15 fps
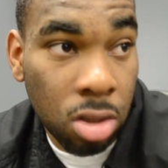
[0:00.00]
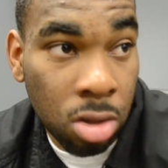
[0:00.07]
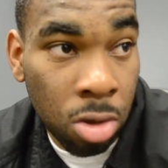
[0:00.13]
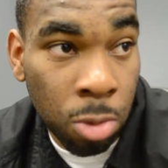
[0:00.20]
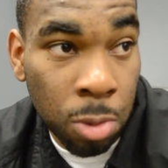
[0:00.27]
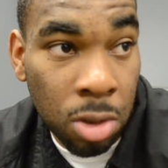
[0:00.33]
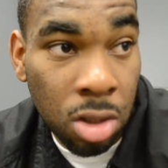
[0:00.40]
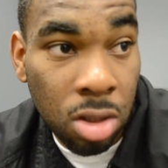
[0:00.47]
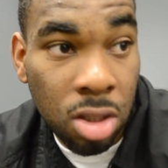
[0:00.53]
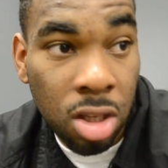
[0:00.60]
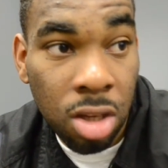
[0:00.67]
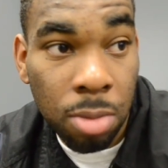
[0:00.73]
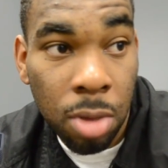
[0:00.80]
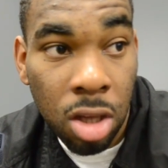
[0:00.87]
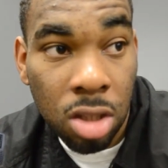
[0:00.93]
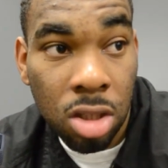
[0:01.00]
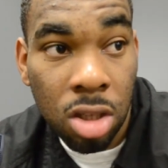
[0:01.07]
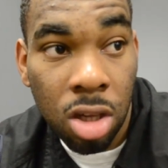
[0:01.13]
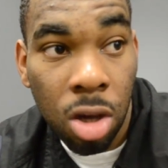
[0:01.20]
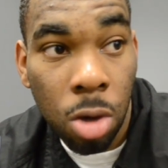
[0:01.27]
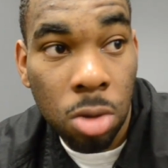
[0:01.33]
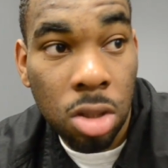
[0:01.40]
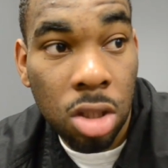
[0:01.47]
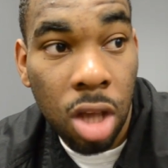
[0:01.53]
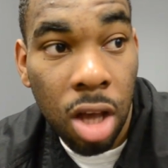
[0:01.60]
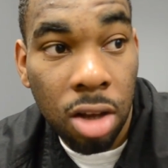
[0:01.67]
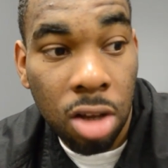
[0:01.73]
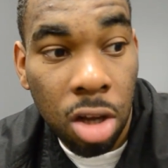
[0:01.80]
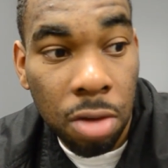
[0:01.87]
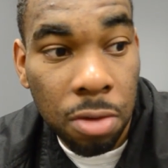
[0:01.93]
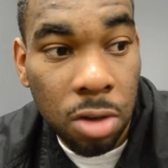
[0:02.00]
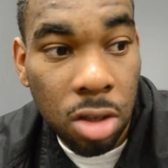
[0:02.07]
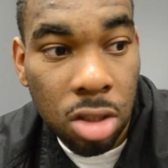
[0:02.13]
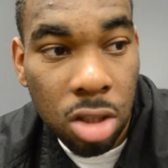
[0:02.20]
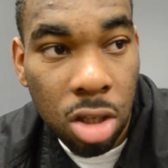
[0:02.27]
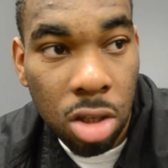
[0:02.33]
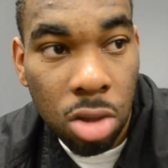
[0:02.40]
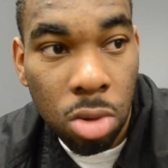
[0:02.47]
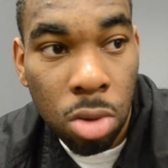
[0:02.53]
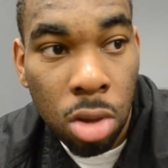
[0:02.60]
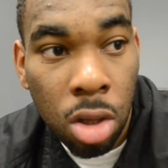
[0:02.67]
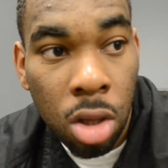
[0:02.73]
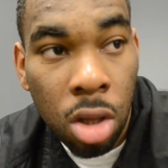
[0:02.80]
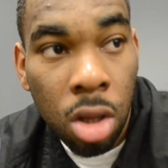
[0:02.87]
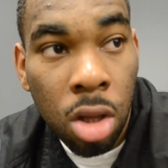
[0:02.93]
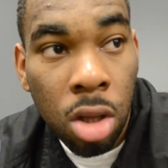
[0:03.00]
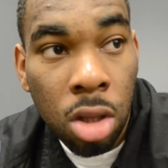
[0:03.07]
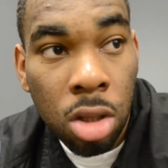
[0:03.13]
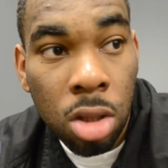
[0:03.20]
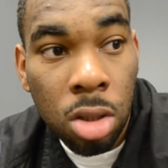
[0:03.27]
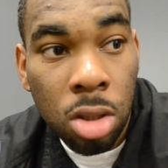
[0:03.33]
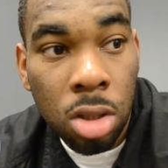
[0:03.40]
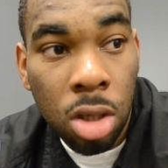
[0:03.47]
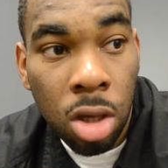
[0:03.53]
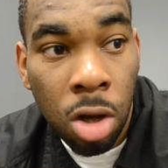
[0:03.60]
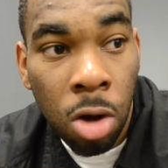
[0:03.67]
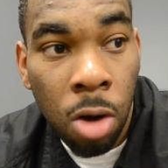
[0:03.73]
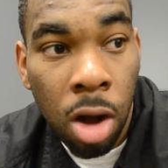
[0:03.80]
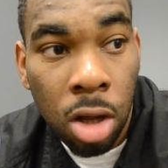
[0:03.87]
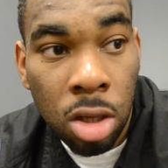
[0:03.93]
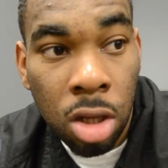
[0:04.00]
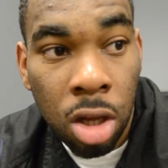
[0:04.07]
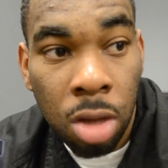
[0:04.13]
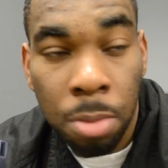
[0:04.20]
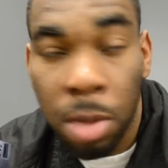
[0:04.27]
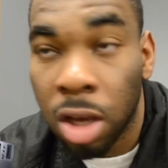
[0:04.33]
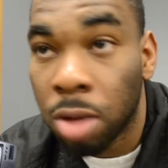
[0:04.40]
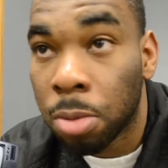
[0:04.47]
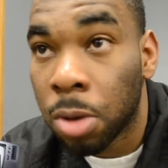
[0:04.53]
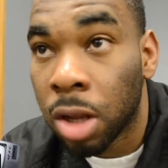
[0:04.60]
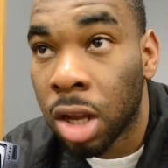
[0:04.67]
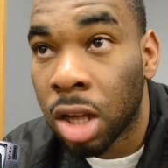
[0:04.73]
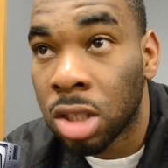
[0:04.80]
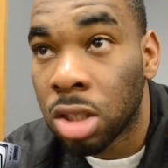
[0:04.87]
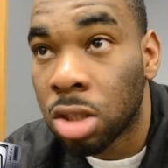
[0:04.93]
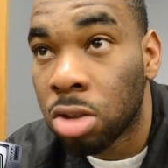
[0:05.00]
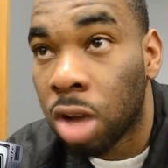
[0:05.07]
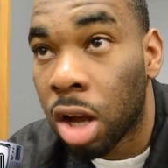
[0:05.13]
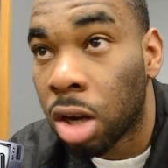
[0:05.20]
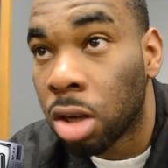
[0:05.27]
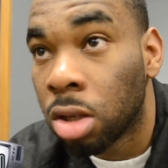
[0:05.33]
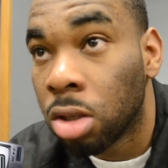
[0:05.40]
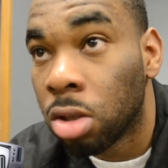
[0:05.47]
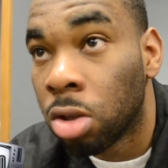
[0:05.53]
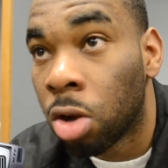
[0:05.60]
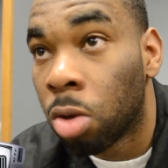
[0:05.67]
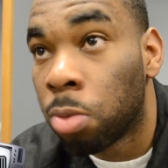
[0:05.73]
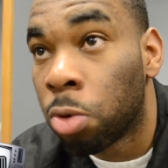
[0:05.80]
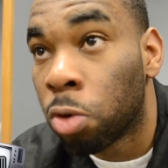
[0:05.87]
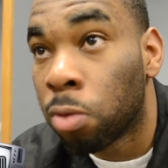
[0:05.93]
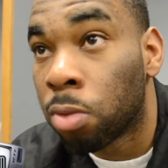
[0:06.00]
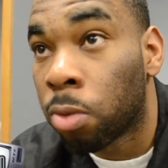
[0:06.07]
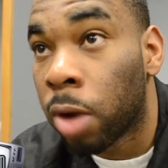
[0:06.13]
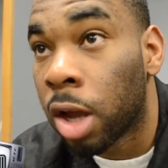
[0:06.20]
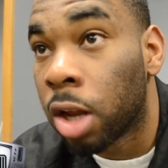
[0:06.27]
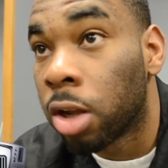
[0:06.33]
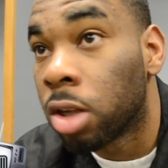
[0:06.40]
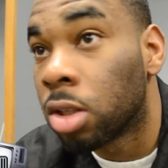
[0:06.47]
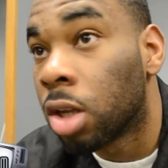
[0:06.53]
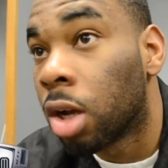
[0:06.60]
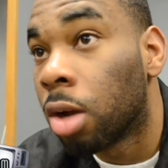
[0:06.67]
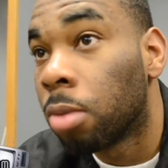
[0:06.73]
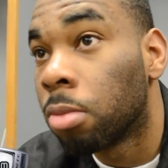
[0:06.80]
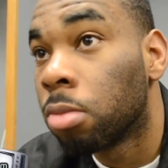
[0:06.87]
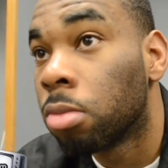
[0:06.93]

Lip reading: You know, when your teammates and coaches have confidence in you to go out there and make a play, I just try to, you know, prove them right every time.